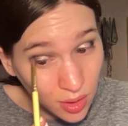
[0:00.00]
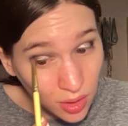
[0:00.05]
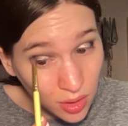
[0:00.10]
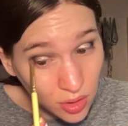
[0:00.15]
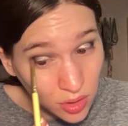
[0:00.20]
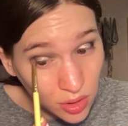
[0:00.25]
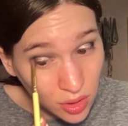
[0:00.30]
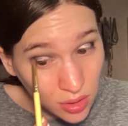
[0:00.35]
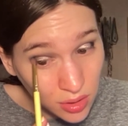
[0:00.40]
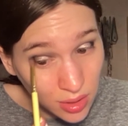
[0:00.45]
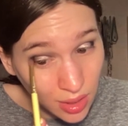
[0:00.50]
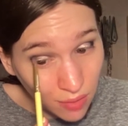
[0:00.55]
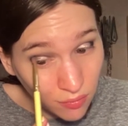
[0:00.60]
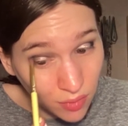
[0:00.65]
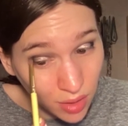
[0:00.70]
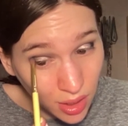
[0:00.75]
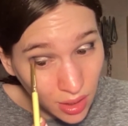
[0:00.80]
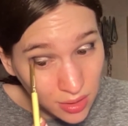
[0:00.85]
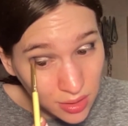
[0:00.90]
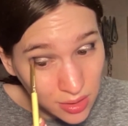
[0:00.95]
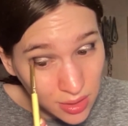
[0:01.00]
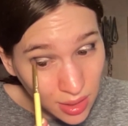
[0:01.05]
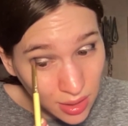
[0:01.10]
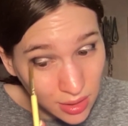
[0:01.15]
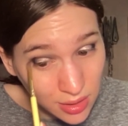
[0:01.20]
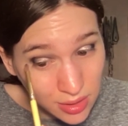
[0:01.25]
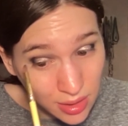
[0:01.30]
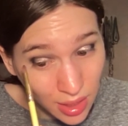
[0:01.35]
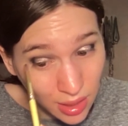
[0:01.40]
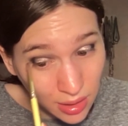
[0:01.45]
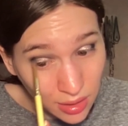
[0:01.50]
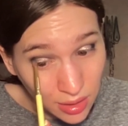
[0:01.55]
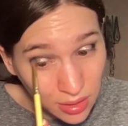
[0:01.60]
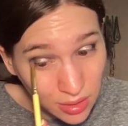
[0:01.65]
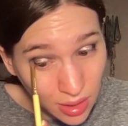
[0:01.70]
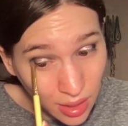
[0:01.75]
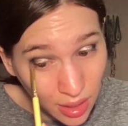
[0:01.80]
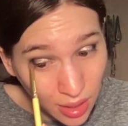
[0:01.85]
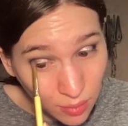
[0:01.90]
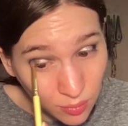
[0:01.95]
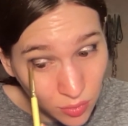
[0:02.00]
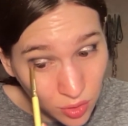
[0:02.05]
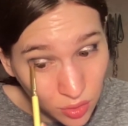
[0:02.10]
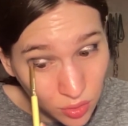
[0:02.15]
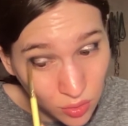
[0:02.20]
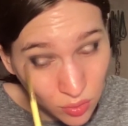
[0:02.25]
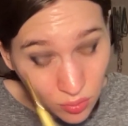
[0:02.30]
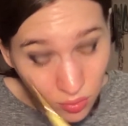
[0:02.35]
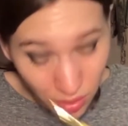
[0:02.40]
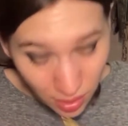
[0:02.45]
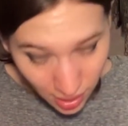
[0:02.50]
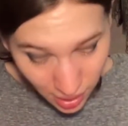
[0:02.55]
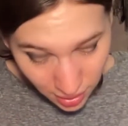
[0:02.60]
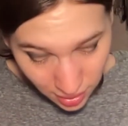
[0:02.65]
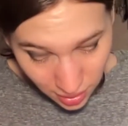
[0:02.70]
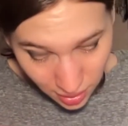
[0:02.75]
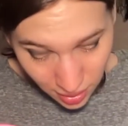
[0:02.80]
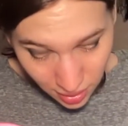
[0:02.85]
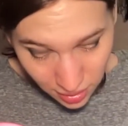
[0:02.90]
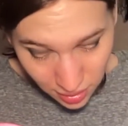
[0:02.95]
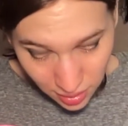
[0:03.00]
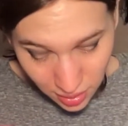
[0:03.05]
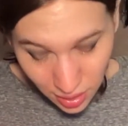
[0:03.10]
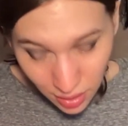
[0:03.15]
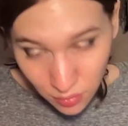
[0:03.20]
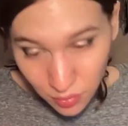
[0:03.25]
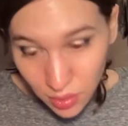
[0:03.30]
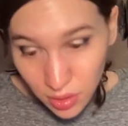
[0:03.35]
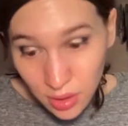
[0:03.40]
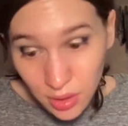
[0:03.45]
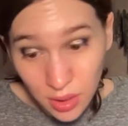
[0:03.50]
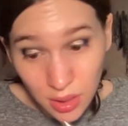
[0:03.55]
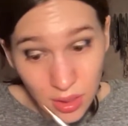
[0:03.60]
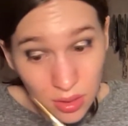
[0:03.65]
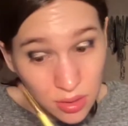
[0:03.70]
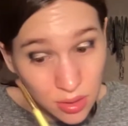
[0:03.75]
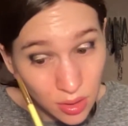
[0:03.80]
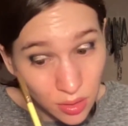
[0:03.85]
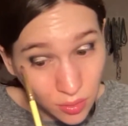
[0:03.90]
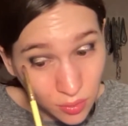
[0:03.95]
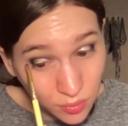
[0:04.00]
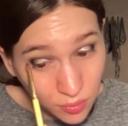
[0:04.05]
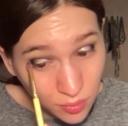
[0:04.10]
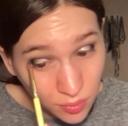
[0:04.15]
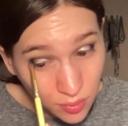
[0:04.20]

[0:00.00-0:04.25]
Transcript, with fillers: just have not set aside the time to do that yet, and I really need to.